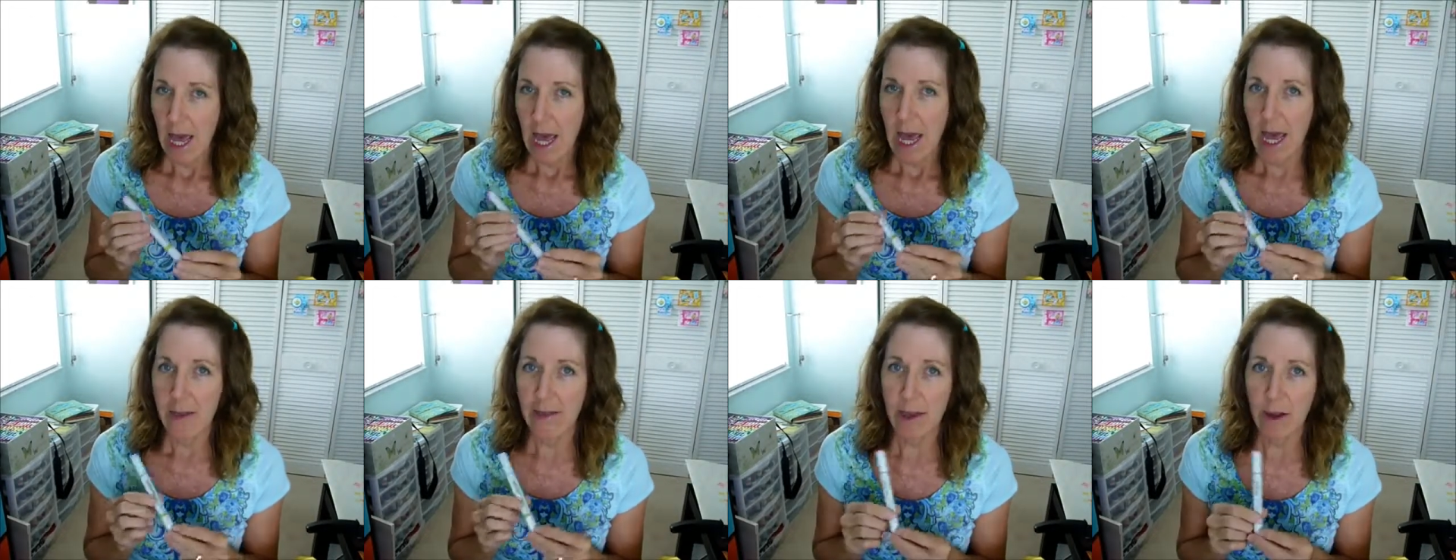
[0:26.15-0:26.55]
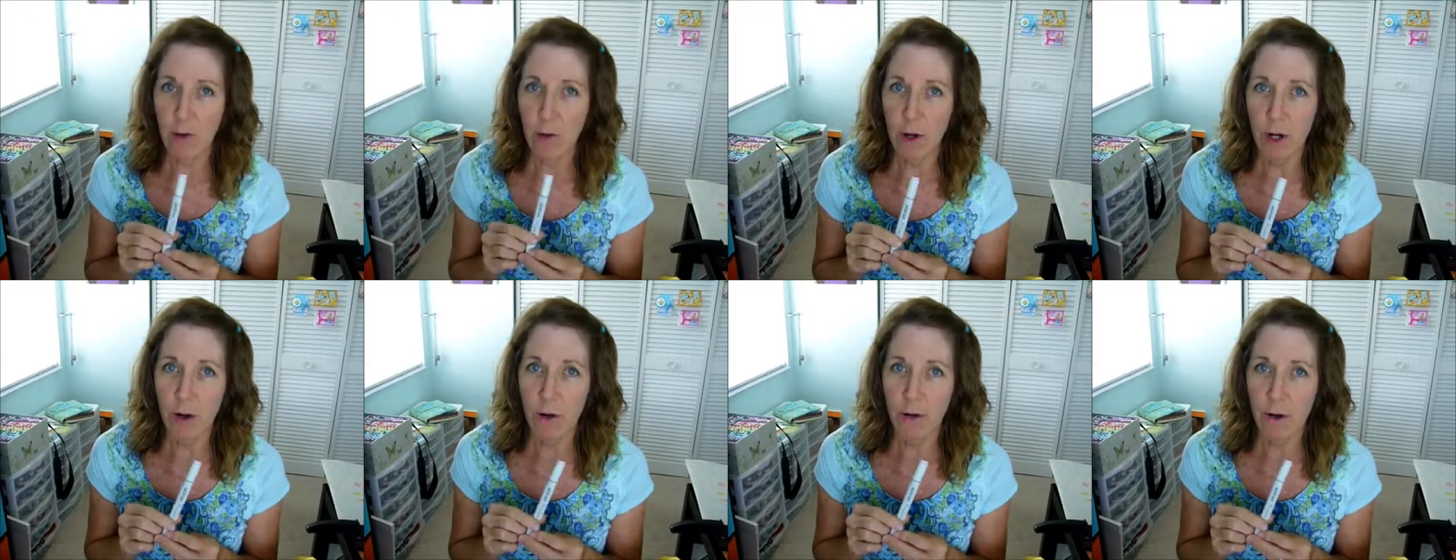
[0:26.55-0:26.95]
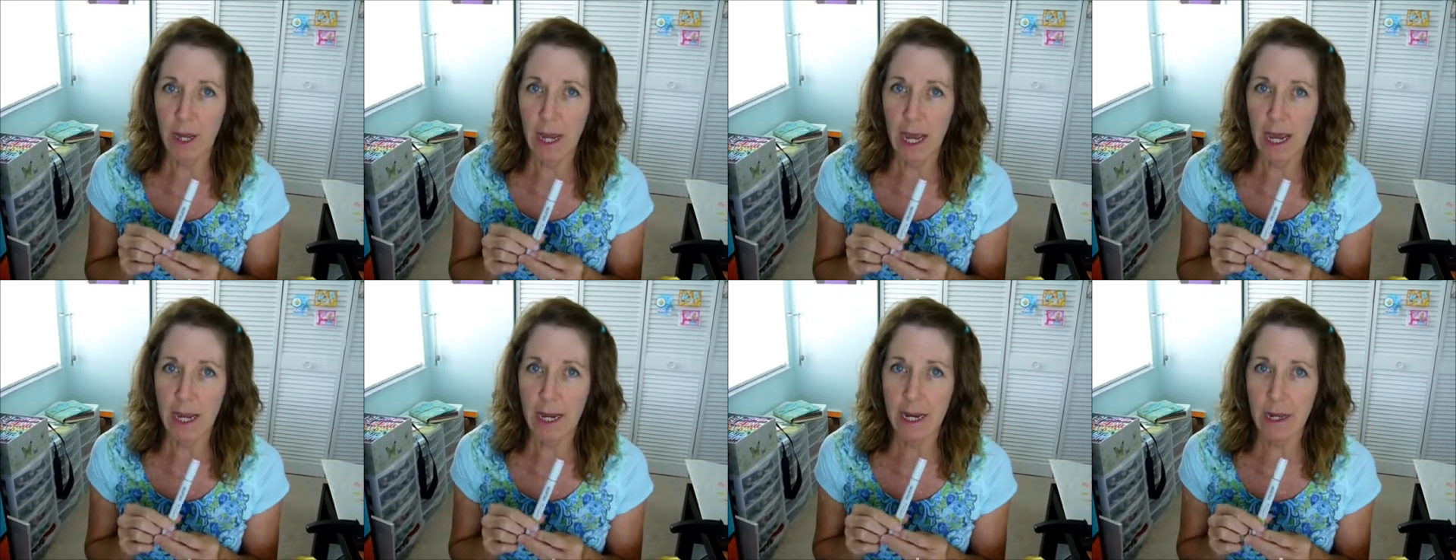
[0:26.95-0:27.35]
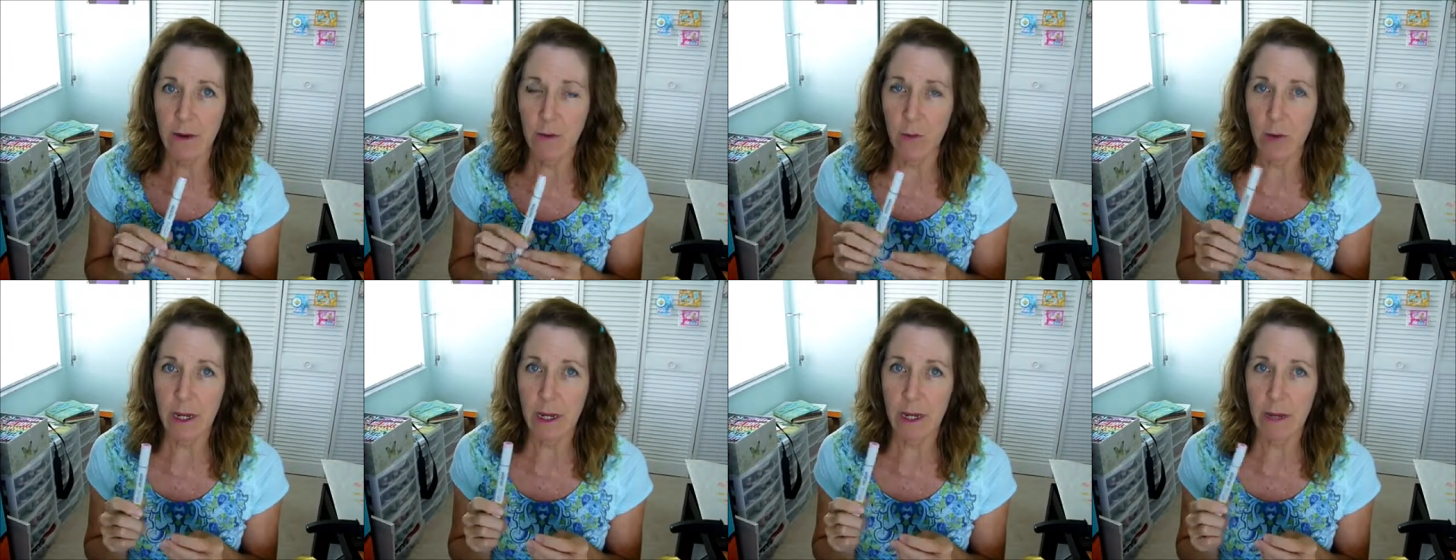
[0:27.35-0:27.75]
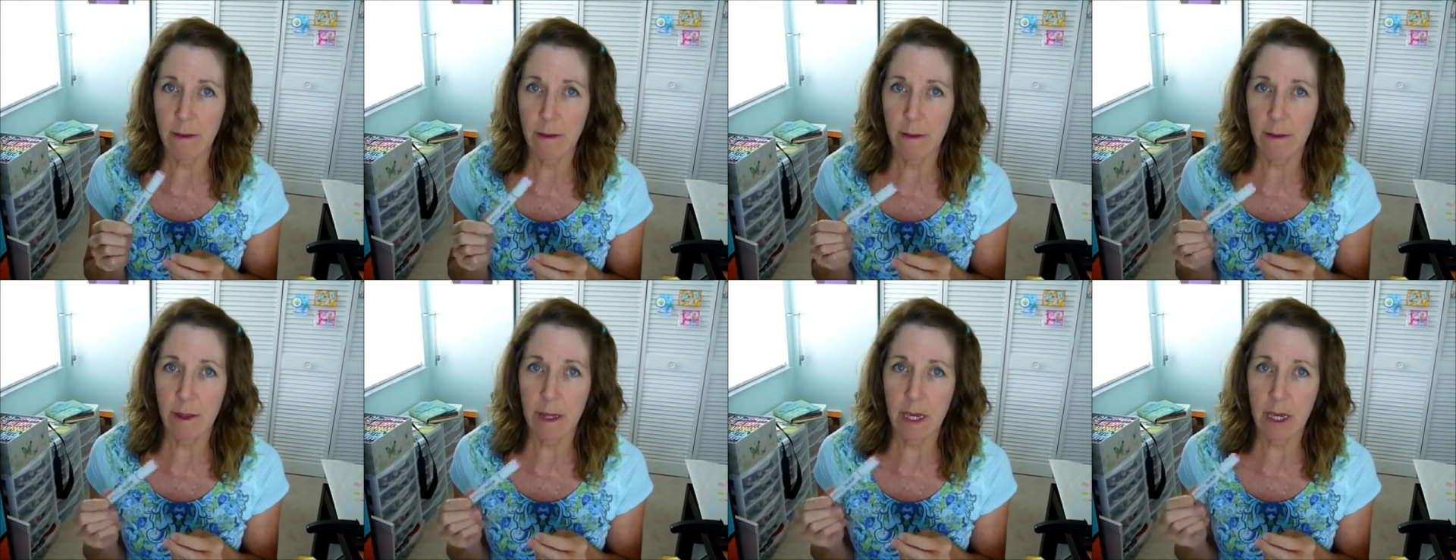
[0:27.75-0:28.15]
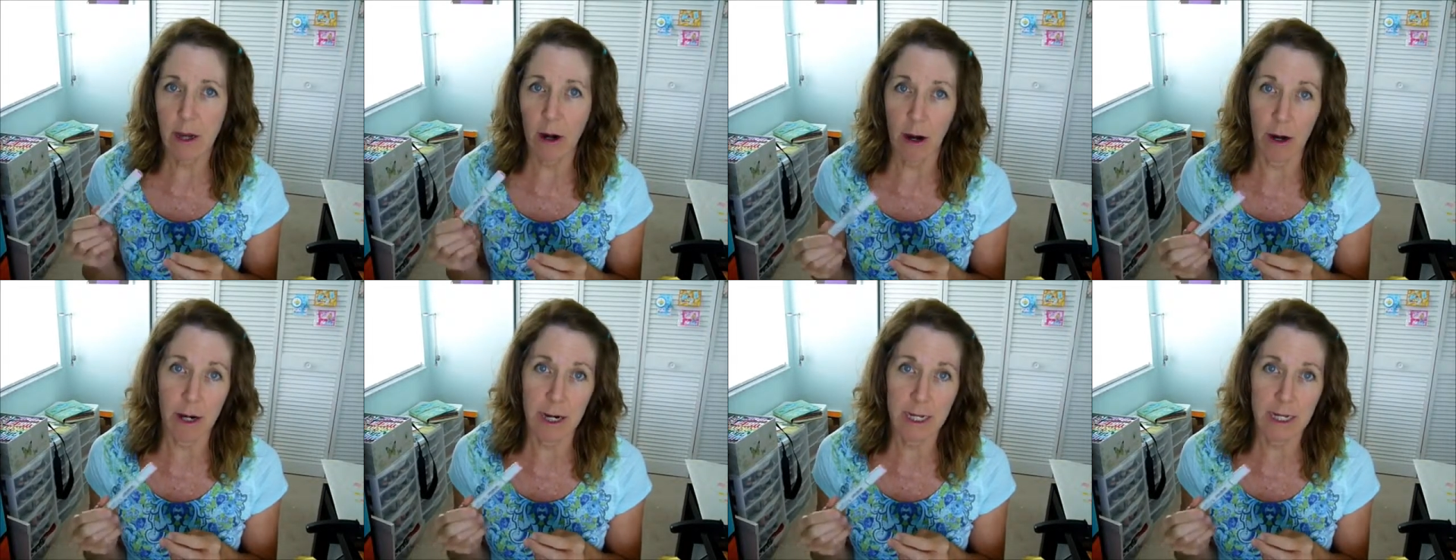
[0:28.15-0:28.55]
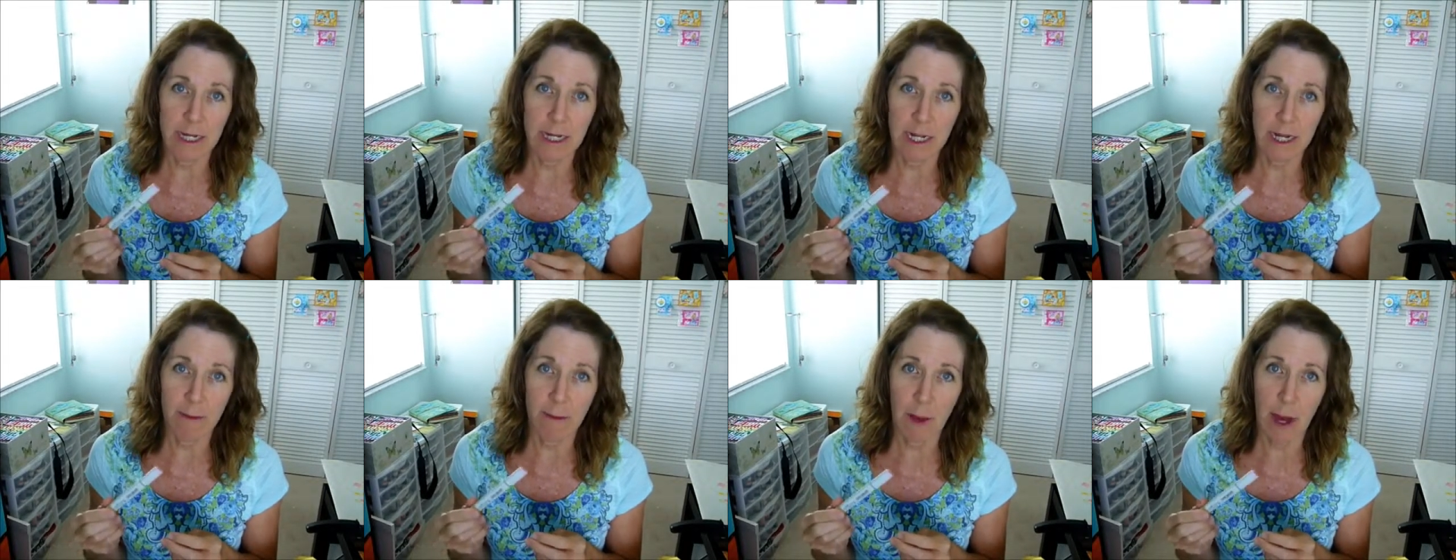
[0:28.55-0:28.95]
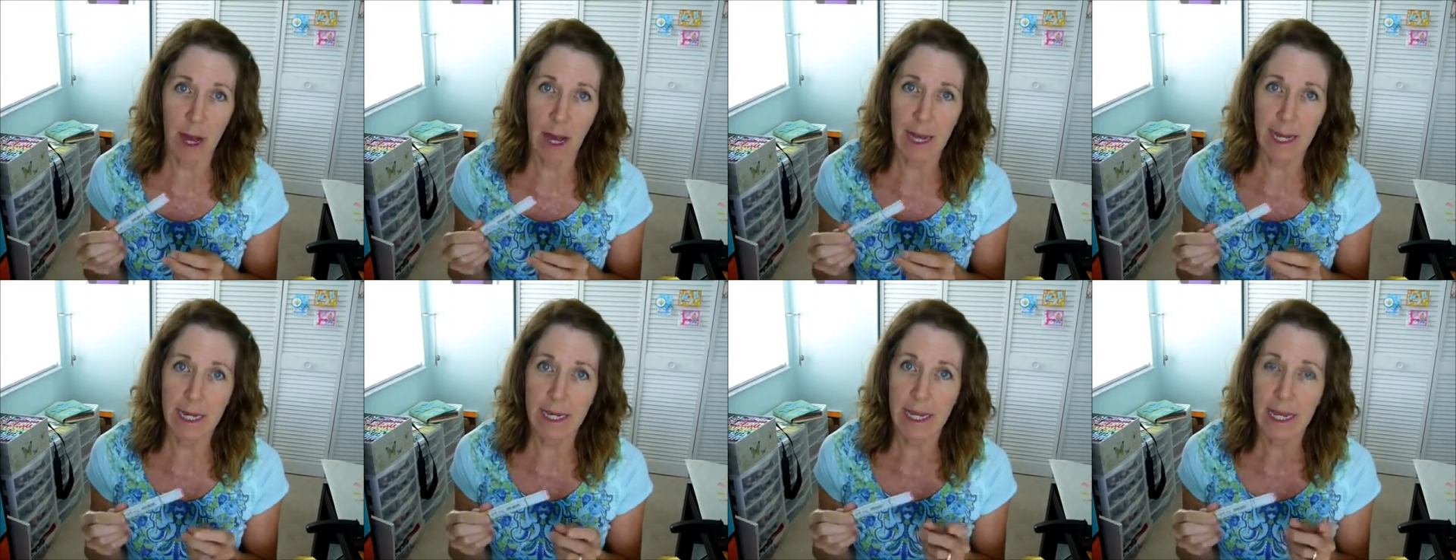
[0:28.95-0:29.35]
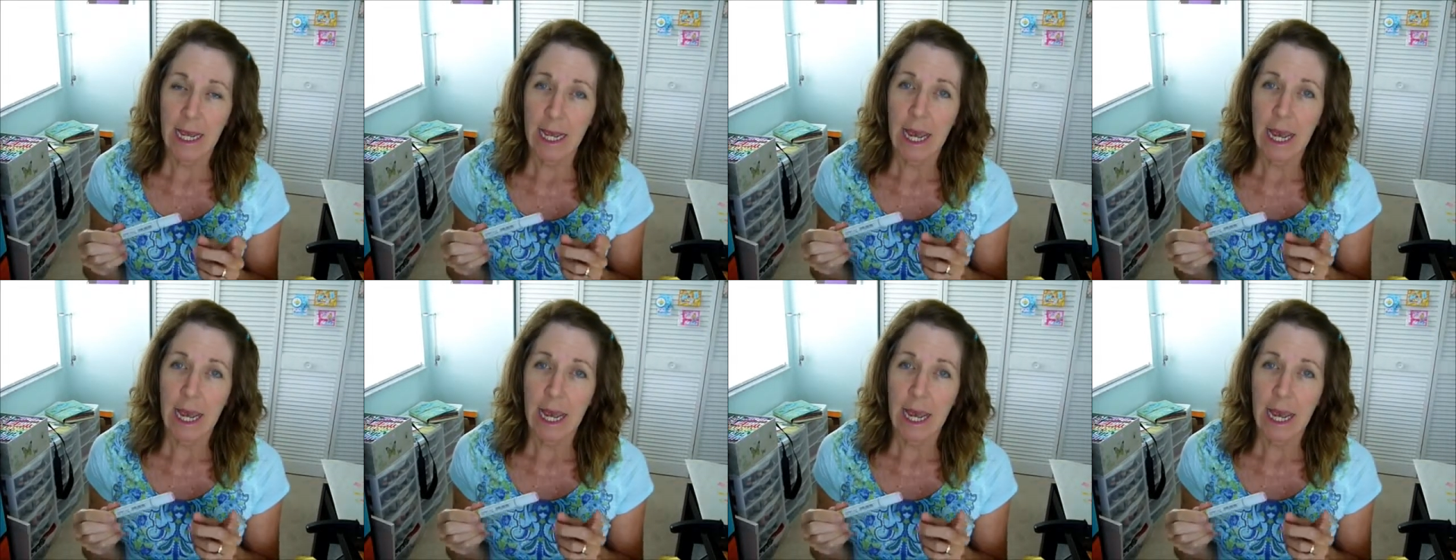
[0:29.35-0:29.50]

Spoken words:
and they were created with the artist in mind,